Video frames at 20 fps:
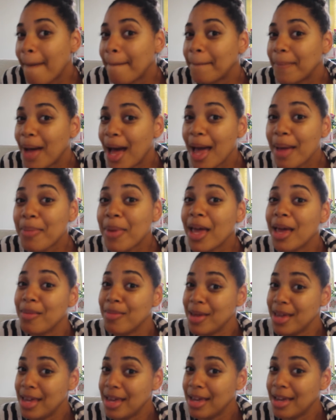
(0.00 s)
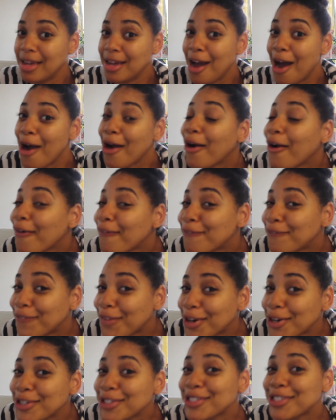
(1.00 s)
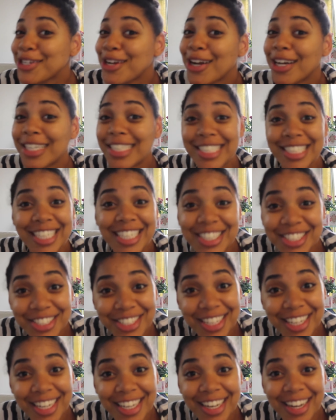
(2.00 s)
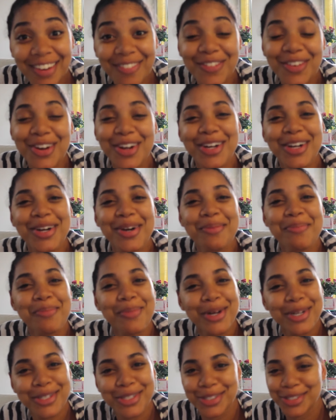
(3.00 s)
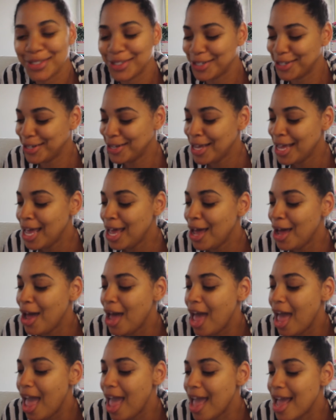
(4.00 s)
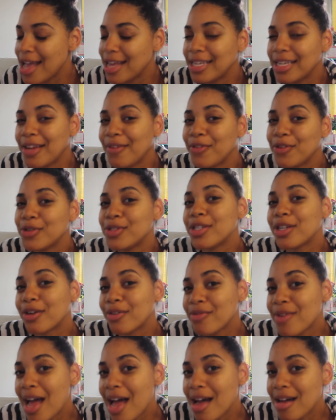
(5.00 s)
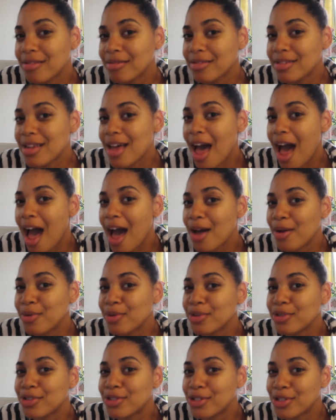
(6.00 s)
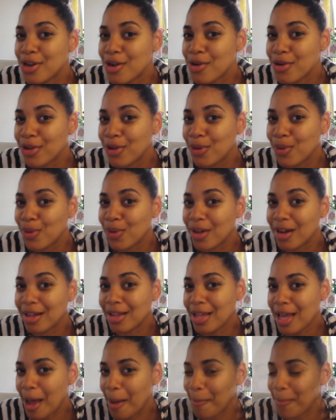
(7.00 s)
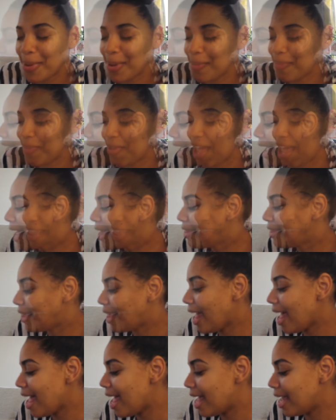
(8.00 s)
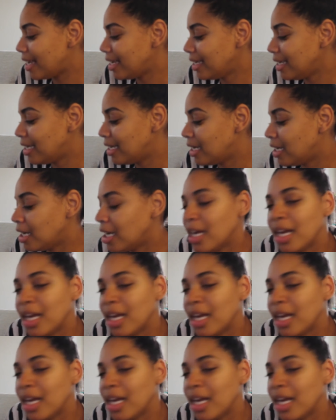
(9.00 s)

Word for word: my baby got her first audition for a commercial. And if you stick around, I will show you the clip. And then,